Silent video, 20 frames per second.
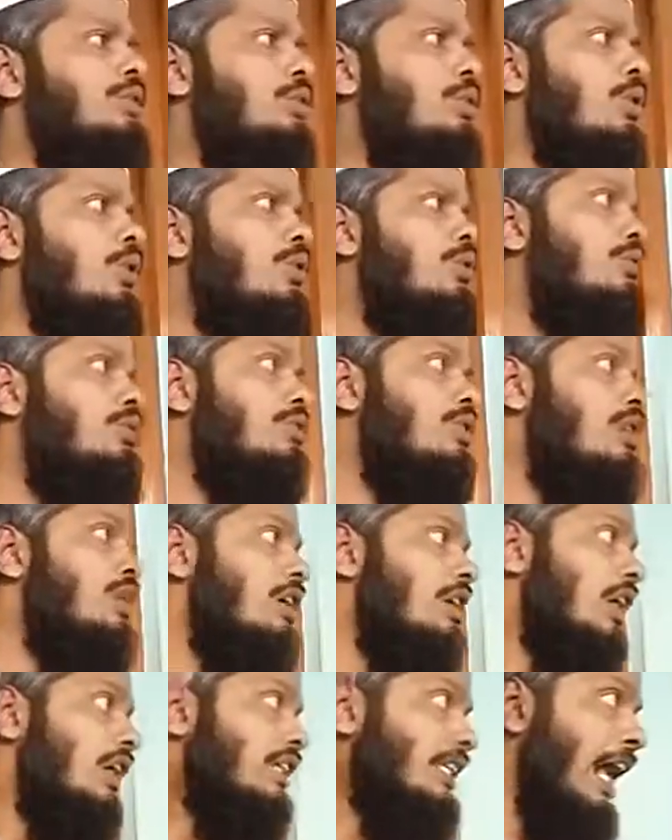to
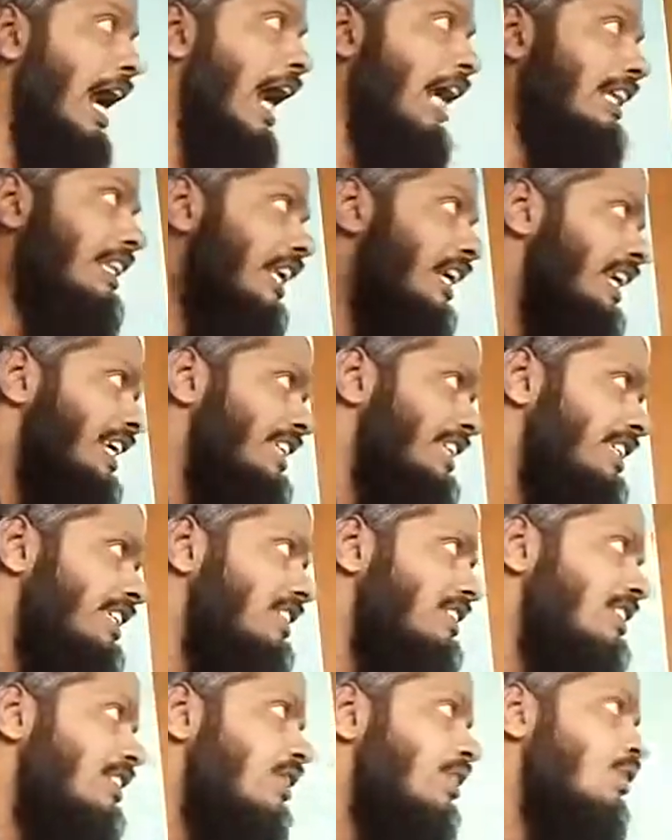return the
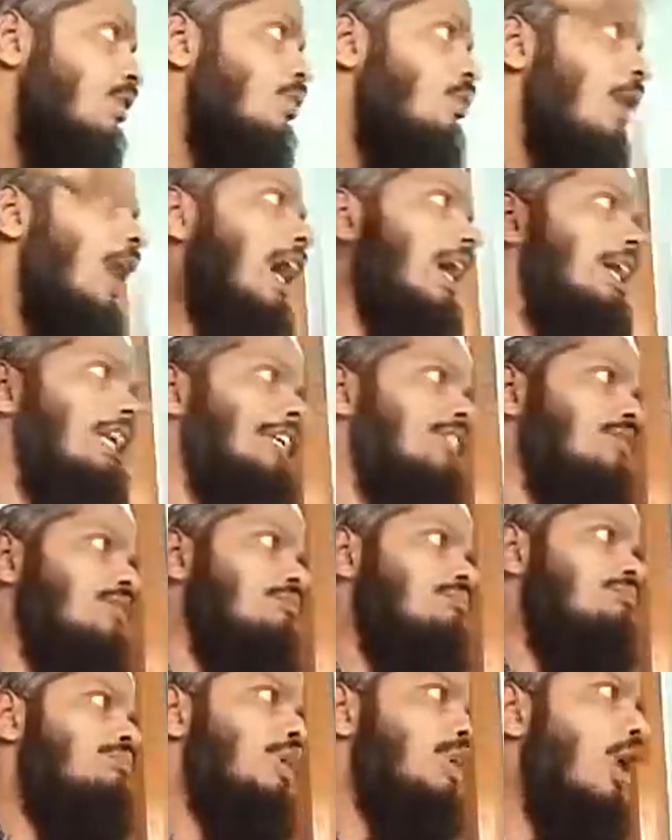greeting wa
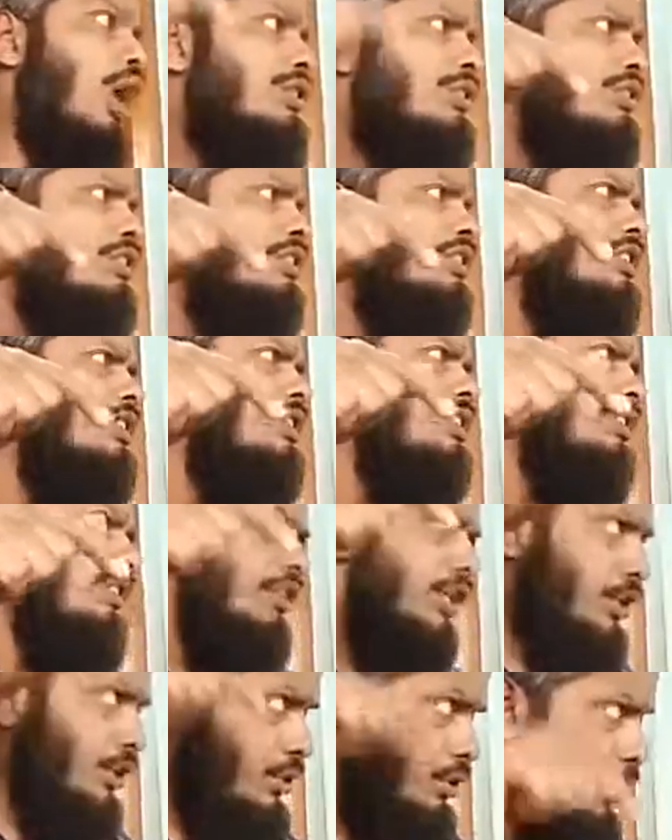alaikum, because
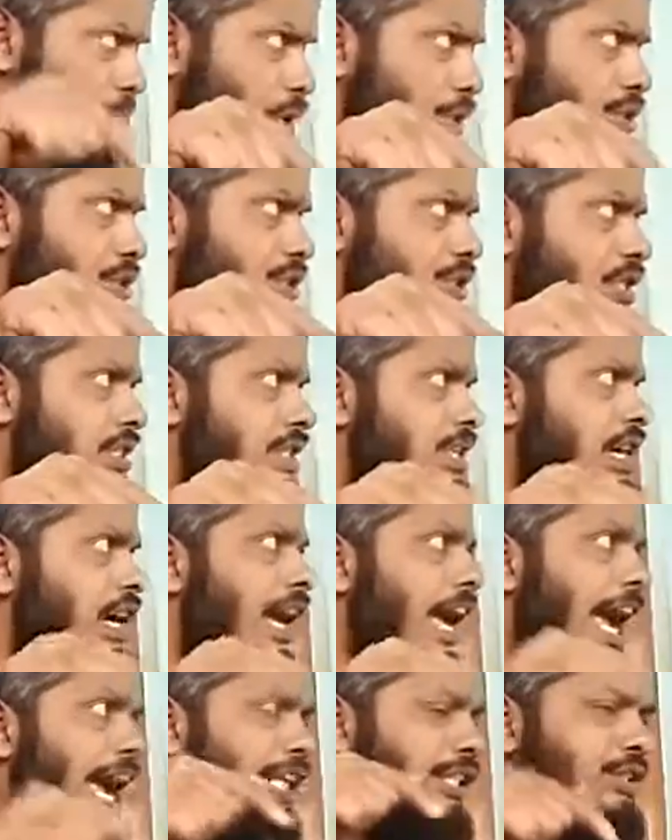the Jews
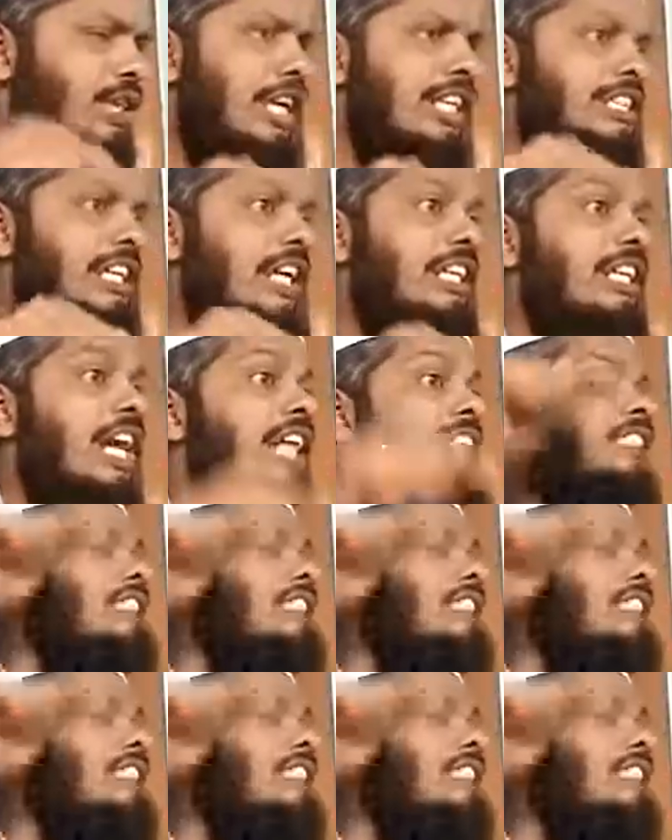actually said